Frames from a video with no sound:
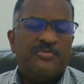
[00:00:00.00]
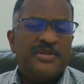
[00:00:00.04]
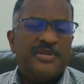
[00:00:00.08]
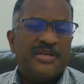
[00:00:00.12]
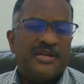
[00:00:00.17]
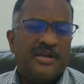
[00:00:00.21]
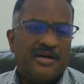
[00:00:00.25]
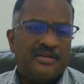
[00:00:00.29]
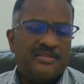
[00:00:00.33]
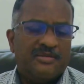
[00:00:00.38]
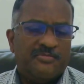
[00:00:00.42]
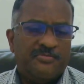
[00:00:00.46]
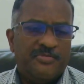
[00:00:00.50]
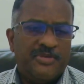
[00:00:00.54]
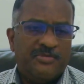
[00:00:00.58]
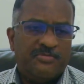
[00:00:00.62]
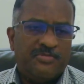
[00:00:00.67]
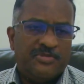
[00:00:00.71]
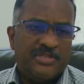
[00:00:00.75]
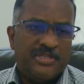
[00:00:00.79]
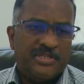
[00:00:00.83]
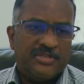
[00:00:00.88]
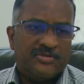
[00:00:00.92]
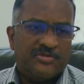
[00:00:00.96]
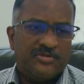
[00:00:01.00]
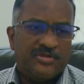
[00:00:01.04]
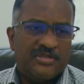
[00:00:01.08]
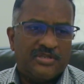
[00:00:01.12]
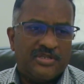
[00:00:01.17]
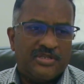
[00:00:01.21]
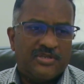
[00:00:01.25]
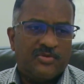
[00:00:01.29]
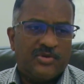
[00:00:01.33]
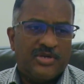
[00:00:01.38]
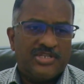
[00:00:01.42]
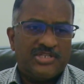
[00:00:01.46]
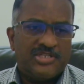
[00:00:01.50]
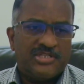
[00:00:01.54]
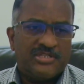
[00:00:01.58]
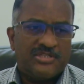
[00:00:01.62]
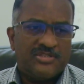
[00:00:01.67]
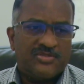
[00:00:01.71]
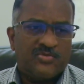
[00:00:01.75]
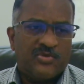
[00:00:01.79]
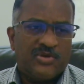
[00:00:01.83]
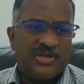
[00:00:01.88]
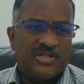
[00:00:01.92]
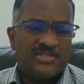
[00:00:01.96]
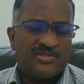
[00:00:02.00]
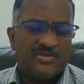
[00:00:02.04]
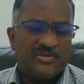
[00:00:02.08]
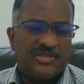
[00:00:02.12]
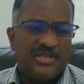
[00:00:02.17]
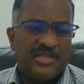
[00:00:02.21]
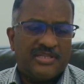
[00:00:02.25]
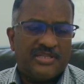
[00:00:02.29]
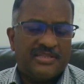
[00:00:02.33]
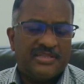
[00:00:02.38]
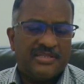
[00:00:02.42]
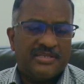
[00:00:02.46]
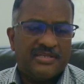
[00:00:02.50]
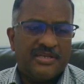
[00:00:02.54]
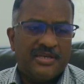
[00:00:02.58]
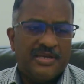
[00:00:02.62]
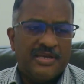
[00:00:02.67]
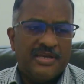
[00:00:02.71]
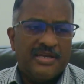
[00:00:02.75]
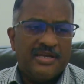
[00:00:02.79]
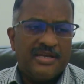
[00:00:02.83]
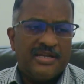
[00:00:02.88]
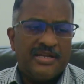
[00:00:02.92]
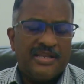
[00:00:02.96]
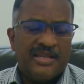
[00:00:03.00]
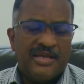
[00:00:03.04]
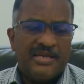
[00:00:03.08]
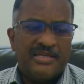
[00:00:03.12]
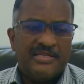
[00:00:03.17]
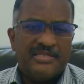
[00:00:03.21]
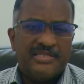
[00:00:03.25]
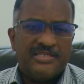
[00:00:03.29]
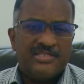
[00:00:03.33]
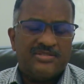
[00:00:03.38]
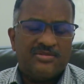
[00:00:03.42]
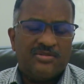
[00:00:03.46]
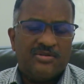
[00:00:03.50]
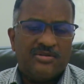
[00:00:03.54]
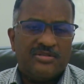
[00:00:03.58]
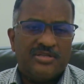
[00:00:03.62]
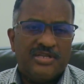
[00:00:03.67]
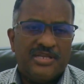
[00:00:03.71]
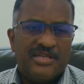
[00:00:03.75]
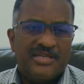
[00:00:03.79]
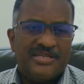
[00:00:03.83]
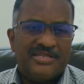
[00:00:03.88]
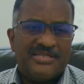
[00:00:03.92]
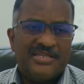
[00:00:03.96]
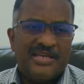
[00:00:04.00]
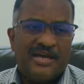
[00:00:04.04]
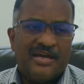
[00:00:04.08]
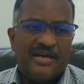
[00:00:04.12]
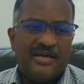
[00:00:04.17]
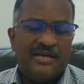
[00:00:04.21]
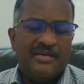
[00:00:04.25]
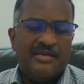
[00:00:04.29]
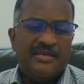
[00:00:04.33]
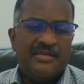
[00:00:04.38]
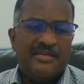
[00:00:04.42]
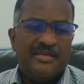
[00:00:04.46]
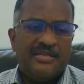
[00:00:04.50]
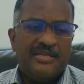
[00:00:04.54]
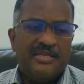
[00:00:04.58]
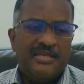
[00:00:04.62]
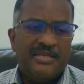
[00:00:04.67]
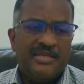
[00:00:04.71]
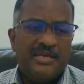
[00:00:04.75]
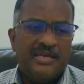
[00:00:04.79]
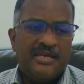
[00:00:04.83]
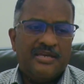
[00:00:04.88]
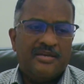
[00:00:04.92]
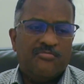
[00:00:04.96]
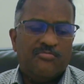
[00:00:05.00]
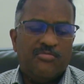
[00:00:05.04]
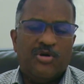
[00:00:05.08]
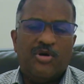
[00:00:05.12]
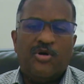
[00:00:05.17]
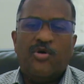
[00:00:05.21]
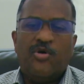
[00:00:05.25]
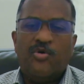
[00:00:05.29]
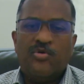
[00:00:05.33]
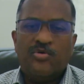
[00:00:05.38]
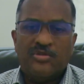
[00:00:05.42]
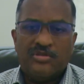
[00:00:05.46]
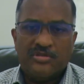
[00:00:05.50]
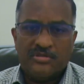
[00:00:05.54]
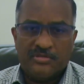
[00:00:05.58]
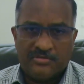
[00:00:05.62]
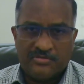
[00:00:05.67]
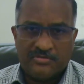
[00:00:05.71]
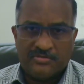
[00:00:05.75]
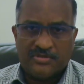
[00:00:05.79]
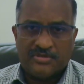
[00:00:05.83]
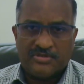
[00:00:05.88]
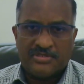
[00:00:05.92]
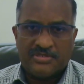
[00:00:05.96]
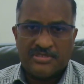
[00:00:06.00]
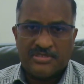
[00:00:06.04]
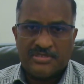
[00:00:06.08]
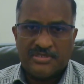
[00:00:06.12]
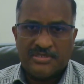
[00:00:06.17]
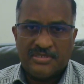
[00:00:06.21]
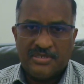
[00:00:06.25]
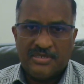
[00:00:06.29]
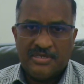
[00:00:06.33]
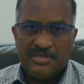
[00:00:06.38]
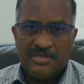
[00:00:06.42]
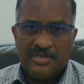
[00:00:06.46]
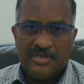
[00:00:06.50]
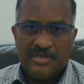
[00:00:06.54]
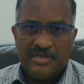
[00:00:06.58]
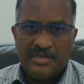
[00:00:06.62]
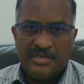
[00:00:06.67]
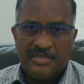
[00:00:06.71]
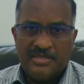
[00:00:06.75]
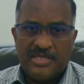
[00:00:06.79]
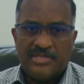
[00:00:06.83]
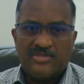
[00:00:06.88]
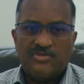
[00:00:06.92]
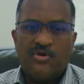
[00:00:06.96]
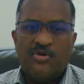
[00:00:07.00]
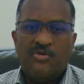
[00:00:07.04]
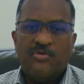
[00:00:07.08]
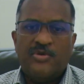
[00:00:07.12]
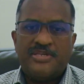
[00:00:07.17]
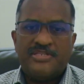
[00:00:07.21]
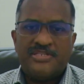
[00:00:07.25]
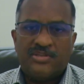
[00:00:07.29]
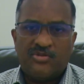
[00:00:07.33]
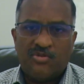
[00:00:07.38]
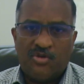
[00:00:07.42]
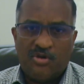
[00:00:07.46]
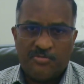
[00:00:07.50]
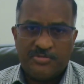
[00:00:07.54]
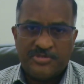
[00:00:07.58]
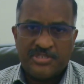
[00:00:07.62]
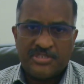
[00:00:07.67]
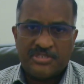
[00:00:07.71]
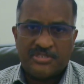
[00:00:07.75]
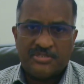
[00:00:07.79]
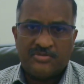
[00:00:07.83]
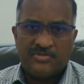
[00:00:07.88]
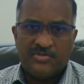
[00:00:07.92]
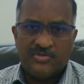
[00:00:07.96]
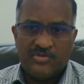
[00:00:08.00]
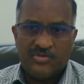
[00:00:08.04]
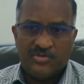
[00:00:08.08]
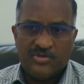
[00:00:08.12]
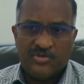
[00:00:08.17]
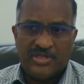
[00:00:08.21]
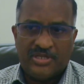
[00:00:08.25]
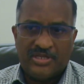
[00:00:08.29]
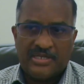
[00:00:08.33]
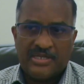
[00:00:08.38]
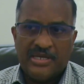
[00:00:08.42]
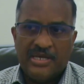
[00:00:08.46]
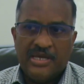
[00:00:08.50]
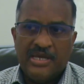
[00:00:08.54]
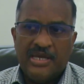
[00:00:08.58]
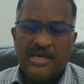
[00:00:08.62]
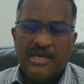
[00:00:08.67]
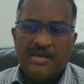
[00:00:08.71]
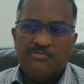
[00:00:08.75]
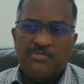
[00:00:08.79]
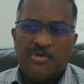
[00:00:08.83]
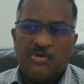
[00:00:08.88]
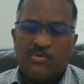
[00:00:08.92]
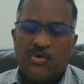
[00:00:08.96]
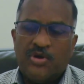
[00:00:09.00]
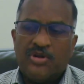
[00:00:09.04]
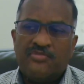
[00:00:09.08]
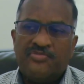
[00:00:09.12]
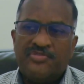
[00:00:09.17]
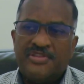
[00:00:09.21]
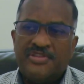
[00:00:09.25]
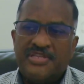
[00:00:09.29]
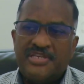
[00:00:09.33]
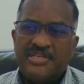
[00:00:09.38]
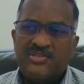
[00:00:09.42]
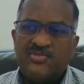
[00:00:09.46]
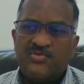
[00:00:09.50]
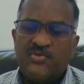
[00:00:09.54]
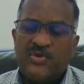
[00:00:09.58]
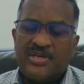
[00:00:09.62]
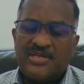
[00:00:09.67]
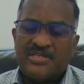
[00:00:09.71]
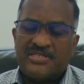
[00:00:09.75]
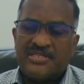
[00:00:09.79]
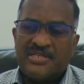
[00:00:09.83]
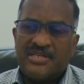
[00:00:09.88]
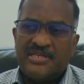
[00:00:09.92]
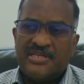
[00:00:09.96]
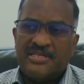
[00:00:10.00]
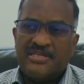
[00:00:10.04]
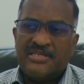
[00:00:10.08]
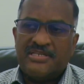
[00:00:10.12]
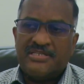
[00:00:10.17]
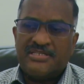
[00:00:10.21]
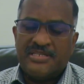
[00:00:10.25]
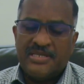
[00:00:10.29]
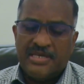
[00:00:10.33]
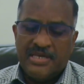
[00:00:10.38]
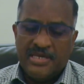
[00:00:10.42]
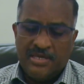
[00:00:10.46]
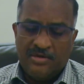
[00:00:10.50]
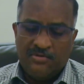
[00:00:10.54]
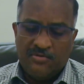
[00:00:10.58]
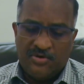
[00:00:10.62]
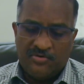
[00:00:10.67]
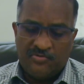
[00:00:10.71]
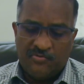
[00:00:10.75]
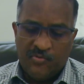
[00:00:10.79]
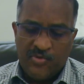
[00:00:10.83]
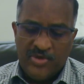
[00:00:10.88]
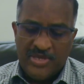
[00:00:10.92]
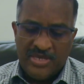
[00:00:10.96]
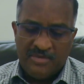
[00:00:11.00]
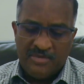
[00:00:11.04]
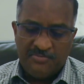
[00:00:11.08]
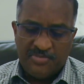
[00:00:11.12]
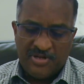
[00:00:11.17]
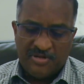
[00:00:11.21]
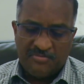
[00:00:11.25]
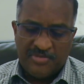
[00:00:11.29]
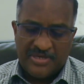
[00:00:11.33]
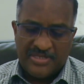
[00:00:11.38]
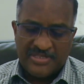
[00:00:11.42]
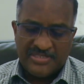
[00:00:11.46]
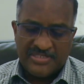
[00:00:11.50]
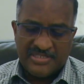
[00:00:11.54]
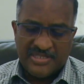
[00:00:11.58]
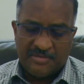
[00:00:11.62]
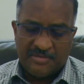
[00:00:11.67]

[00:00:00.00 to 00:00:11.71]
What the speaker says: to bring other people into the equation as well, so that the client is not entirely beholden to us. There's always an option to do that. But one of the things we are saying is, if we implement